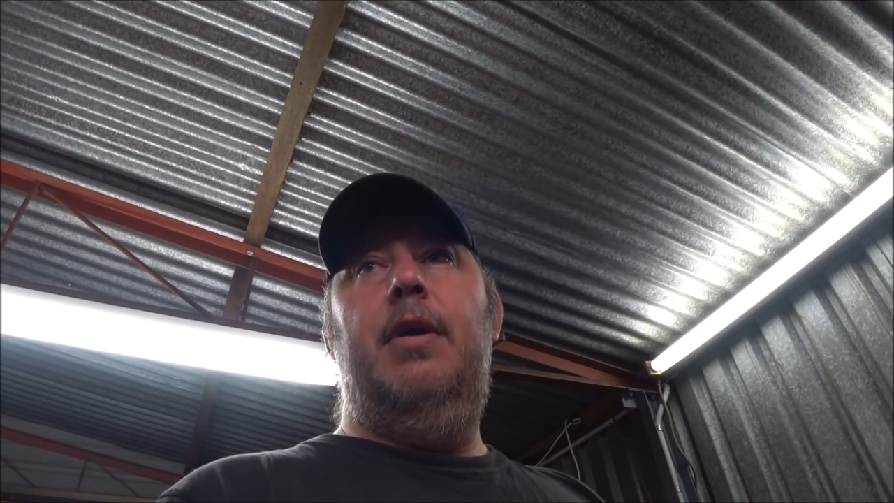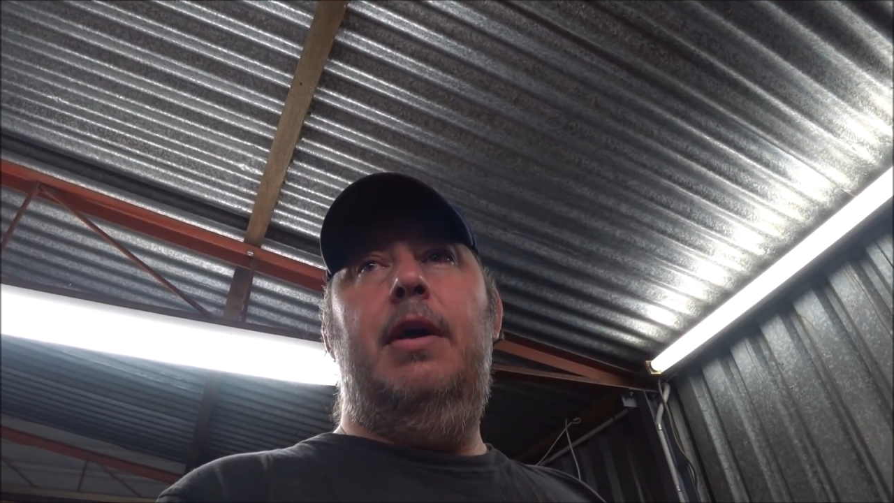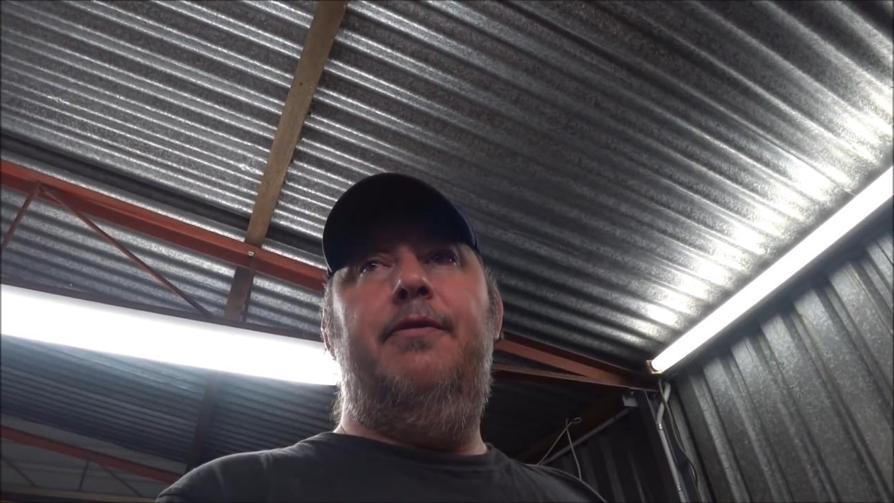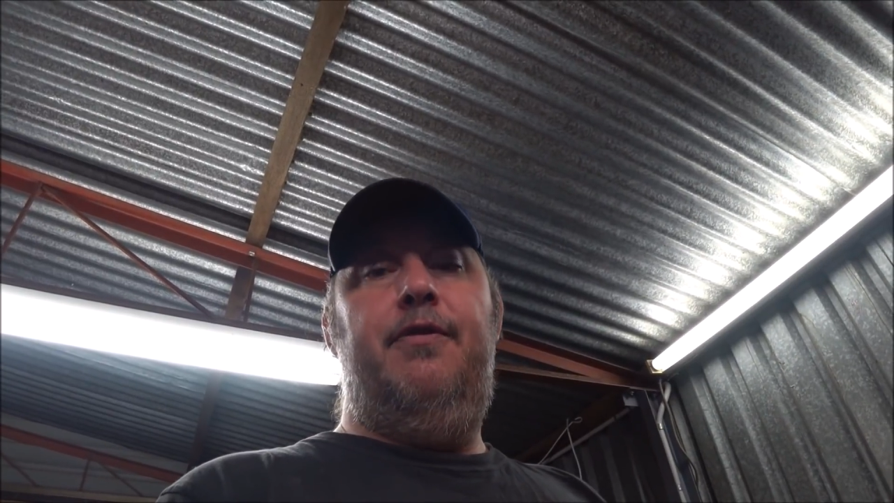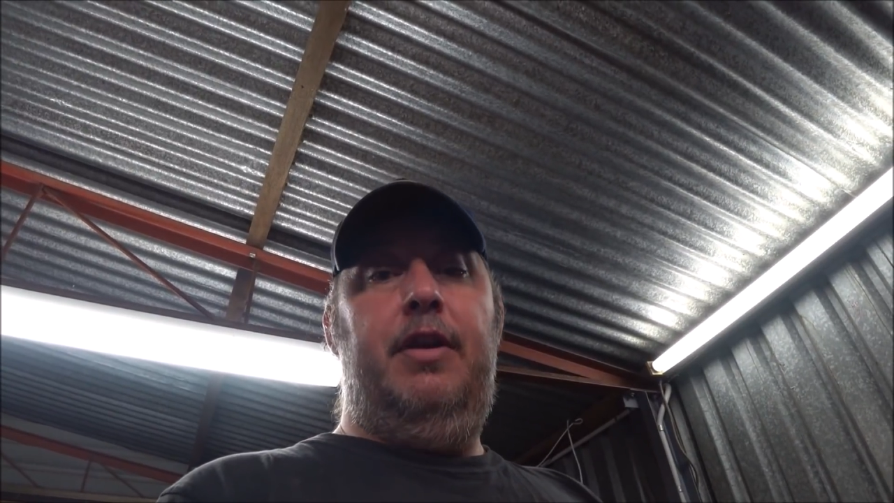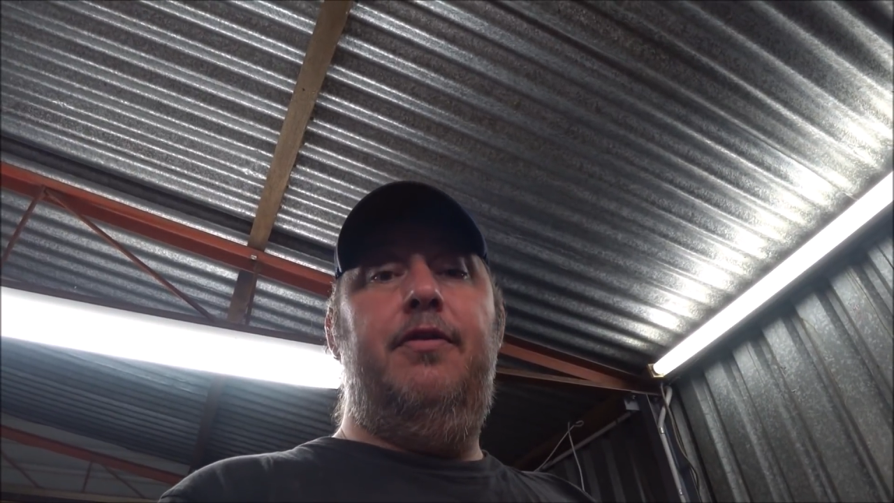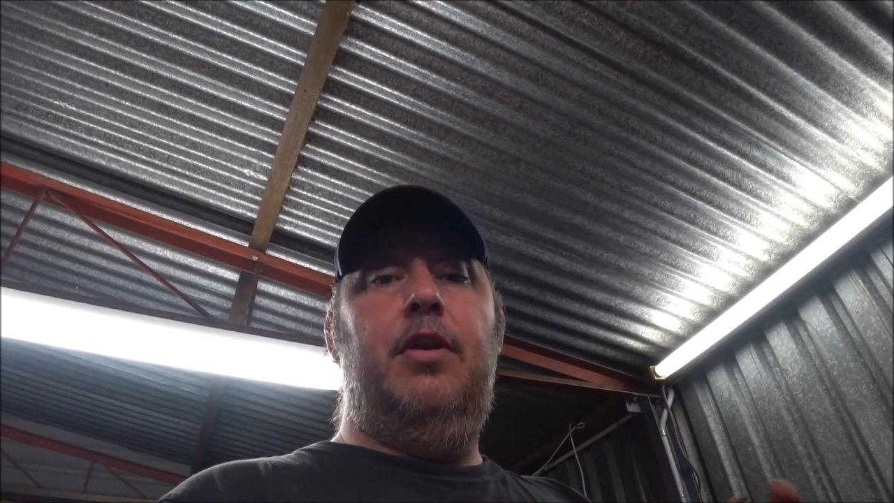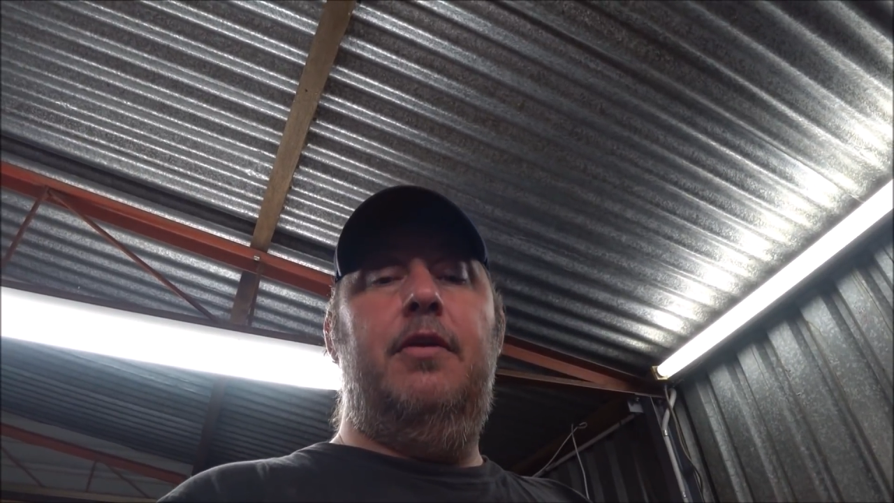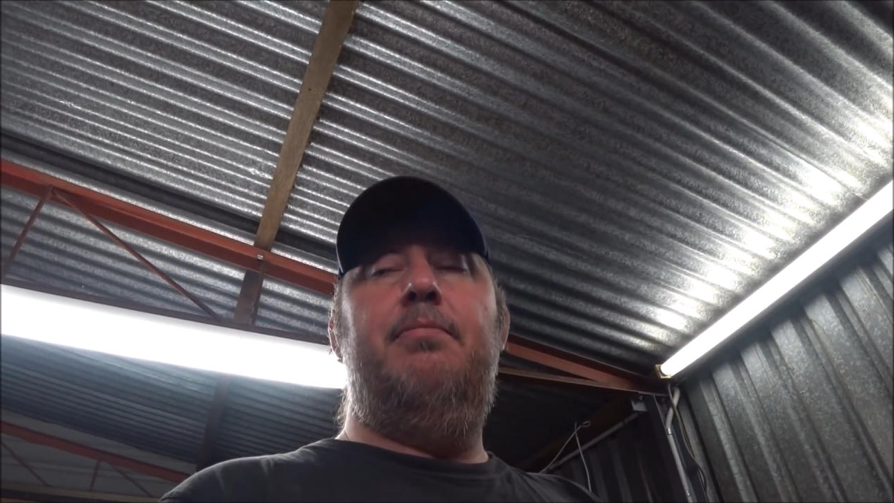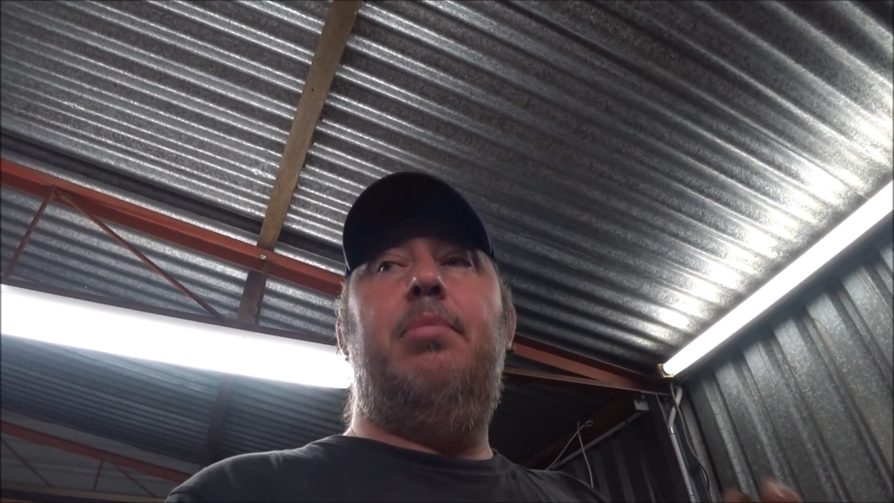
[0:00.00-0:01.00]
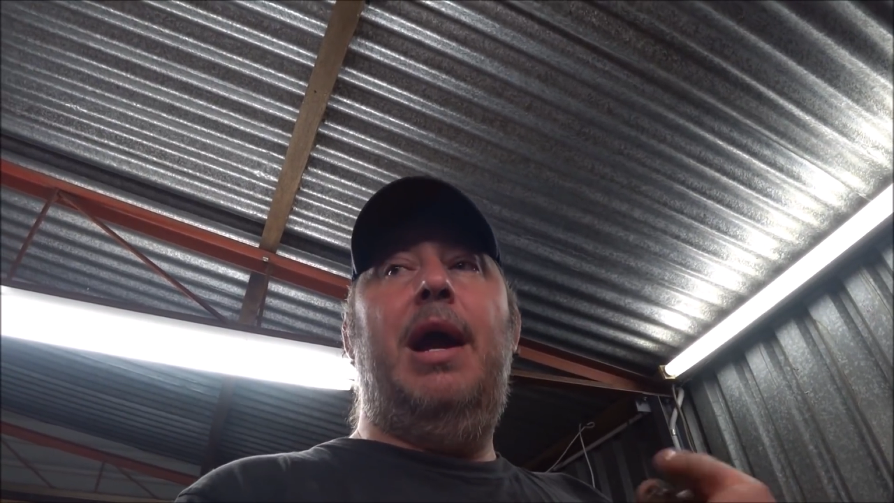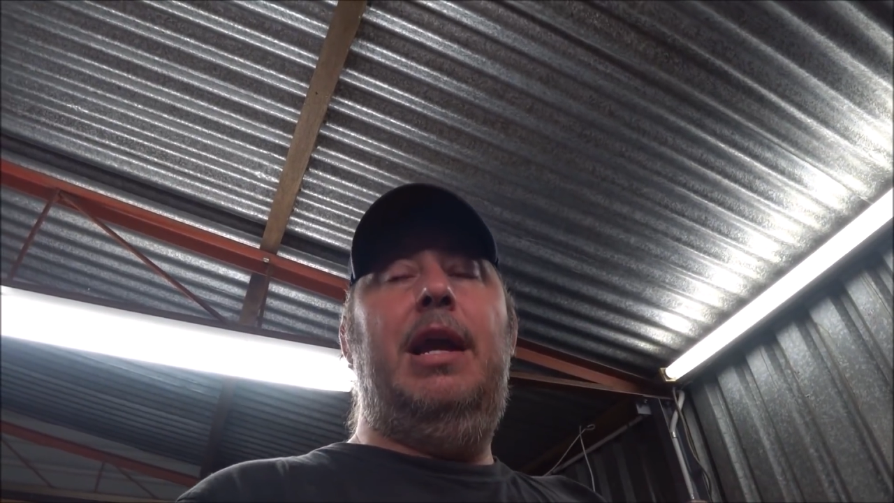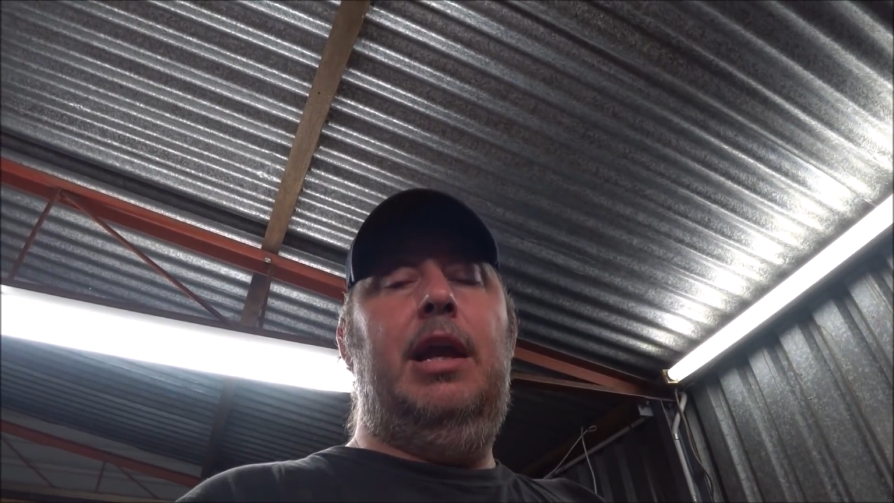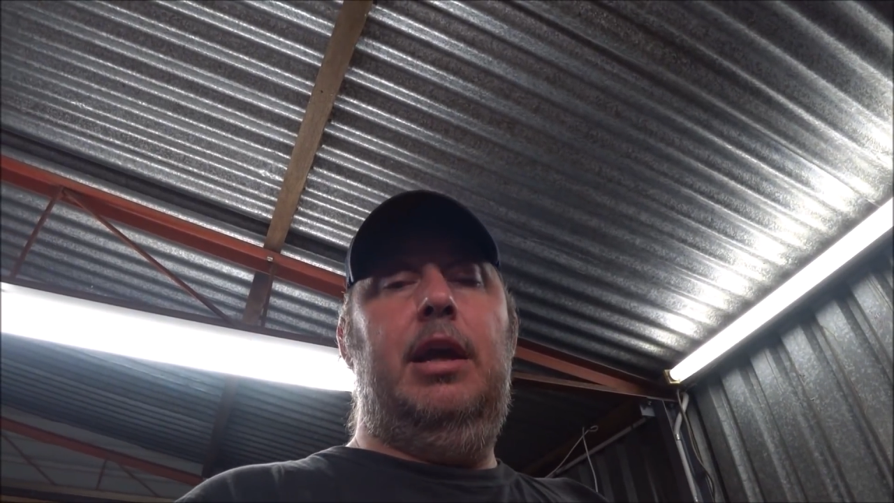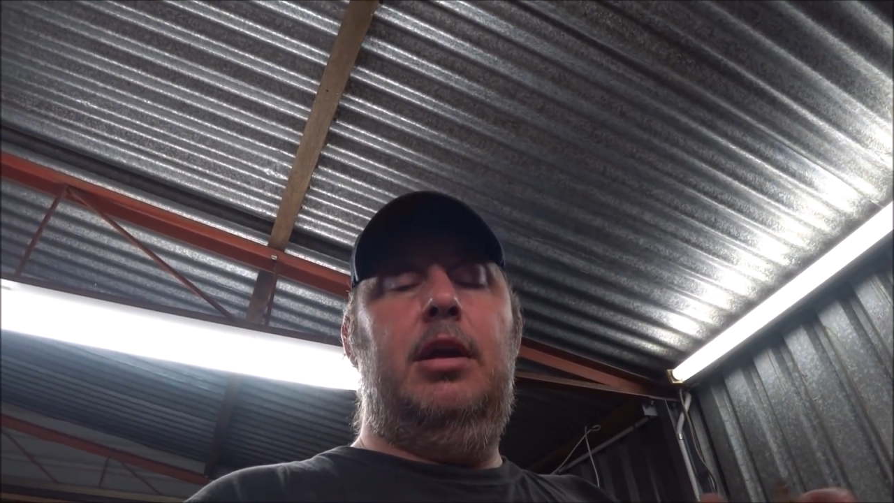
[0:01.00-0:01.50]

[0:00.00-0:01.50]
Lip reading: am fearful of breaking it.